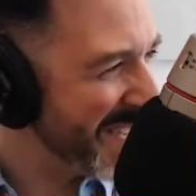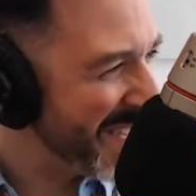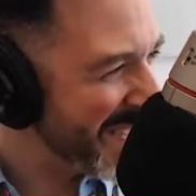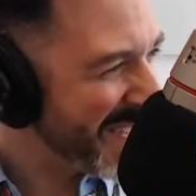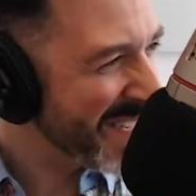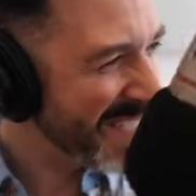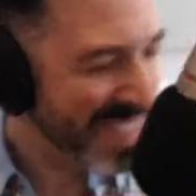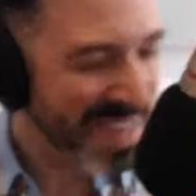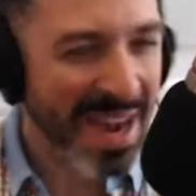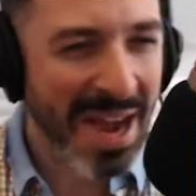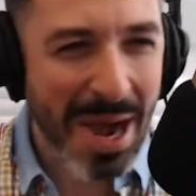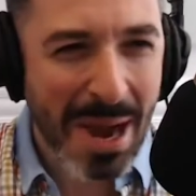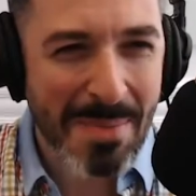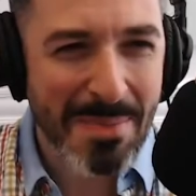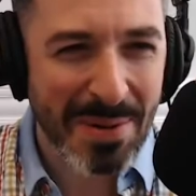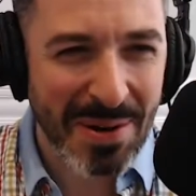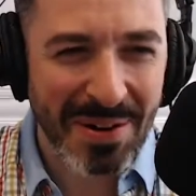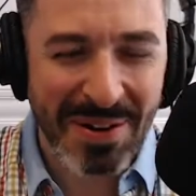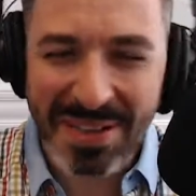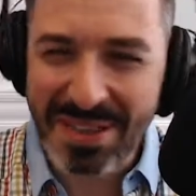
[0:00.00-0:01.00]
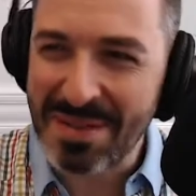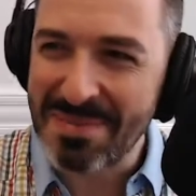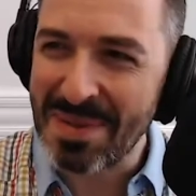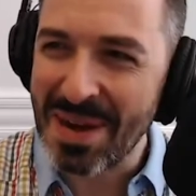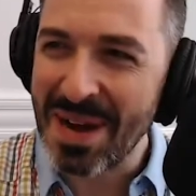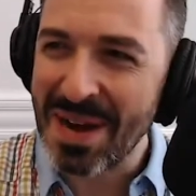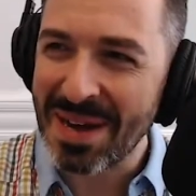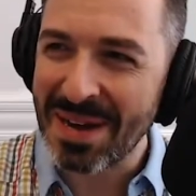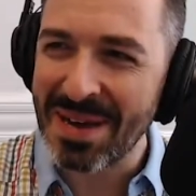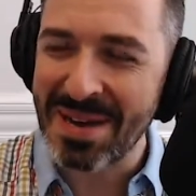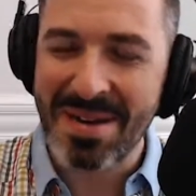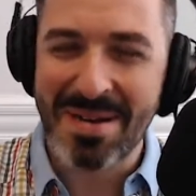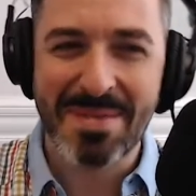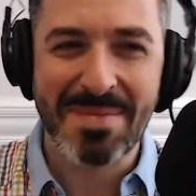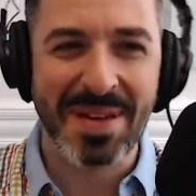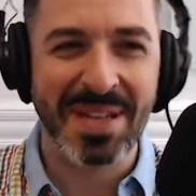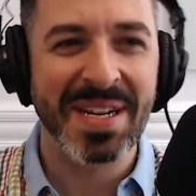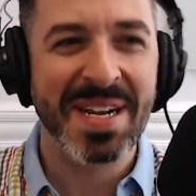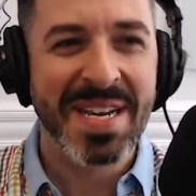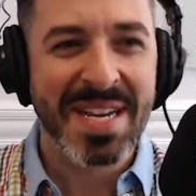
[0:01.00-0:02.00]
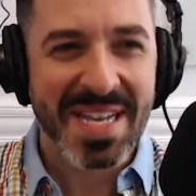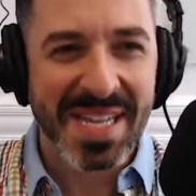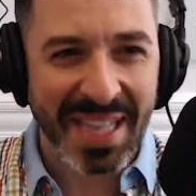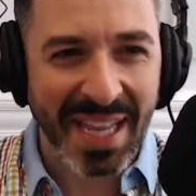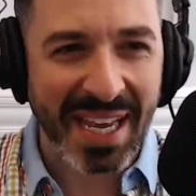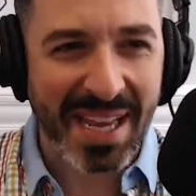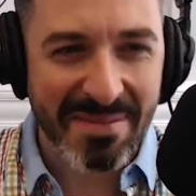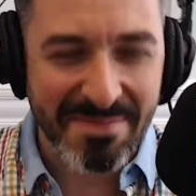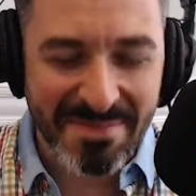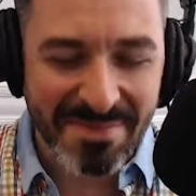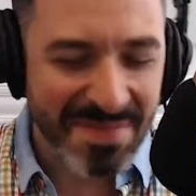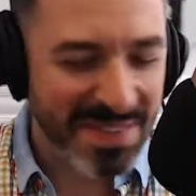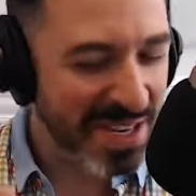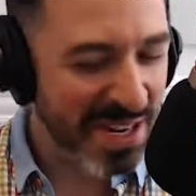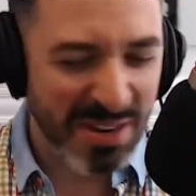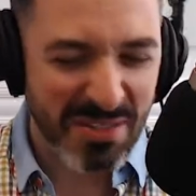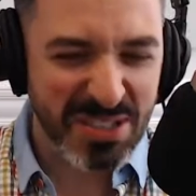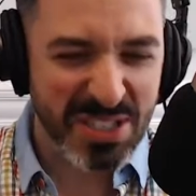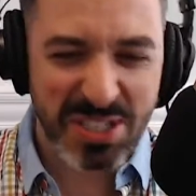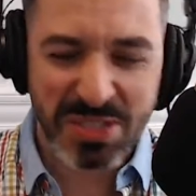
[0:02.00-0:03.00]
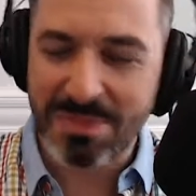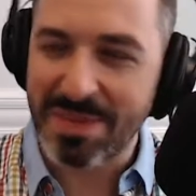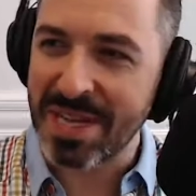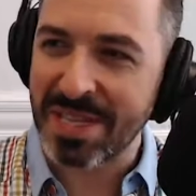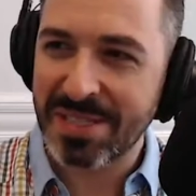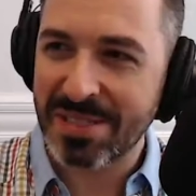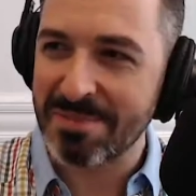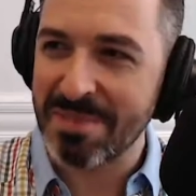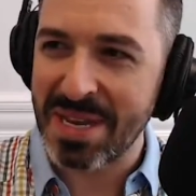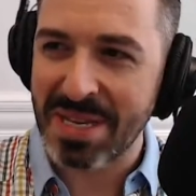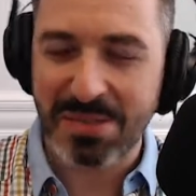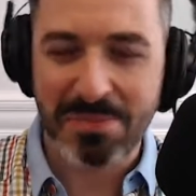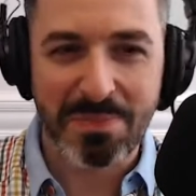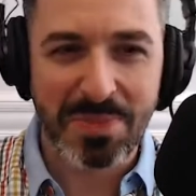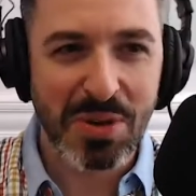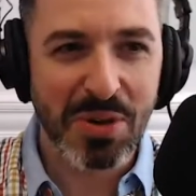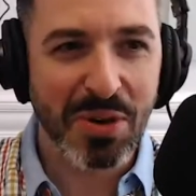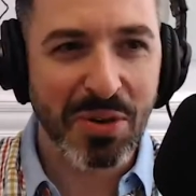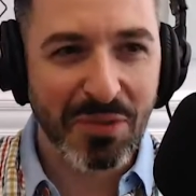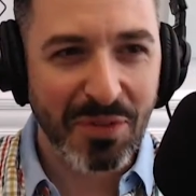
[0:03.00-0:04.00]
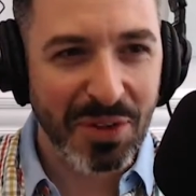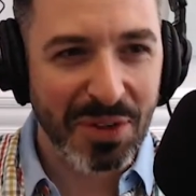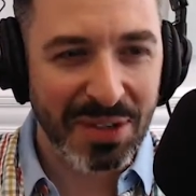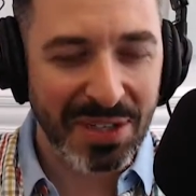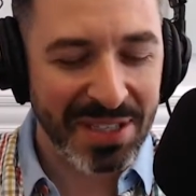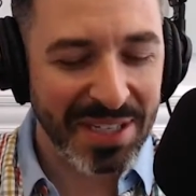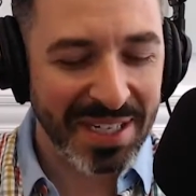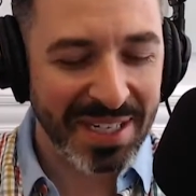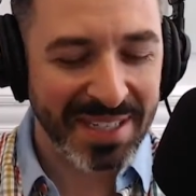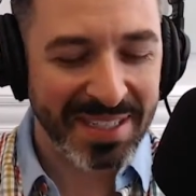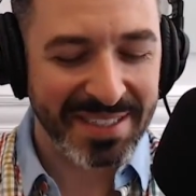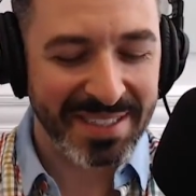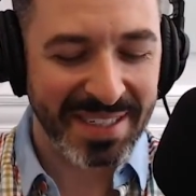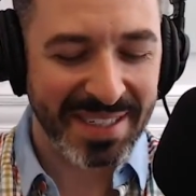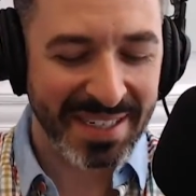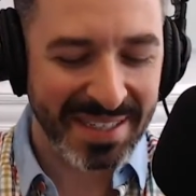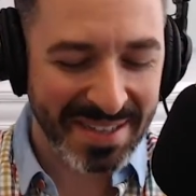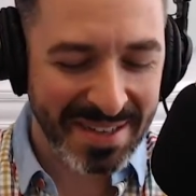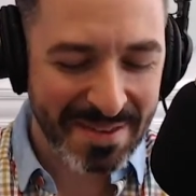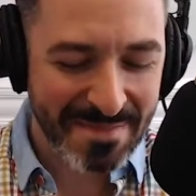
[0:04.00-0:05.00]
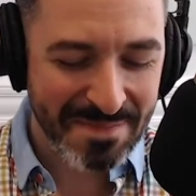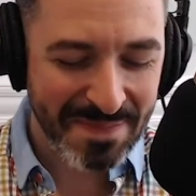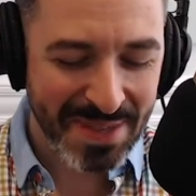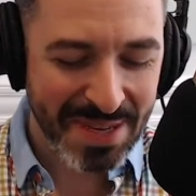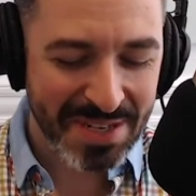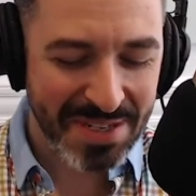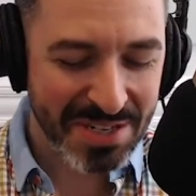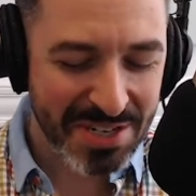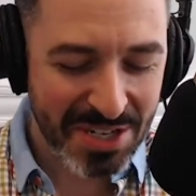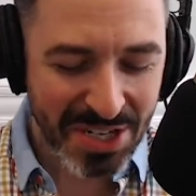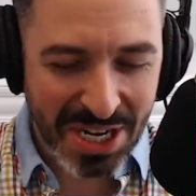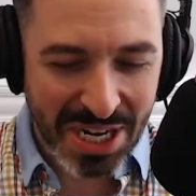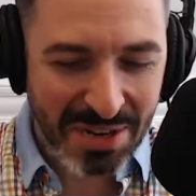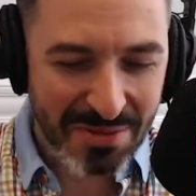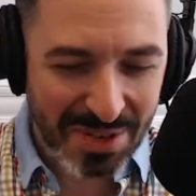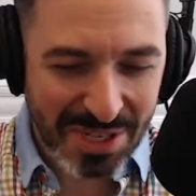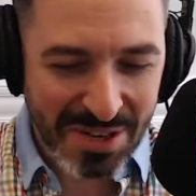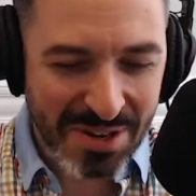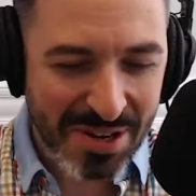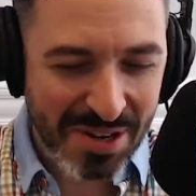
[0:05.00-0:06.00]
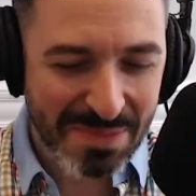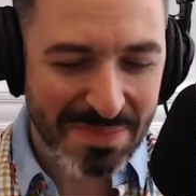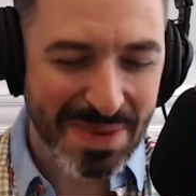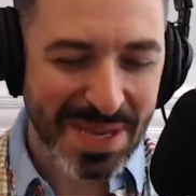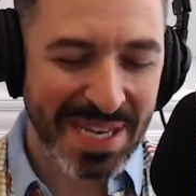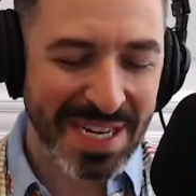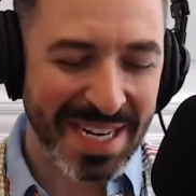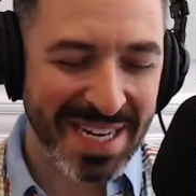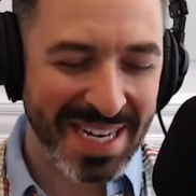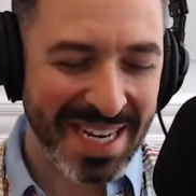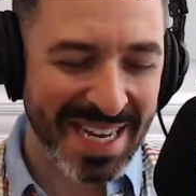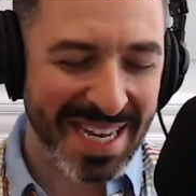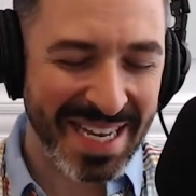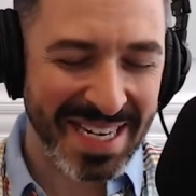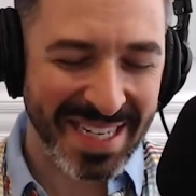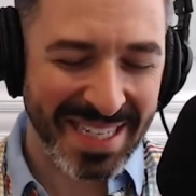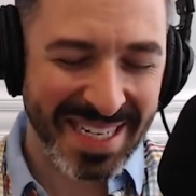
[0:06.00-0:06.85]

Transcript: And it's copper on the bottom, and like it, just makes beautiful sheen when you cook meat in it.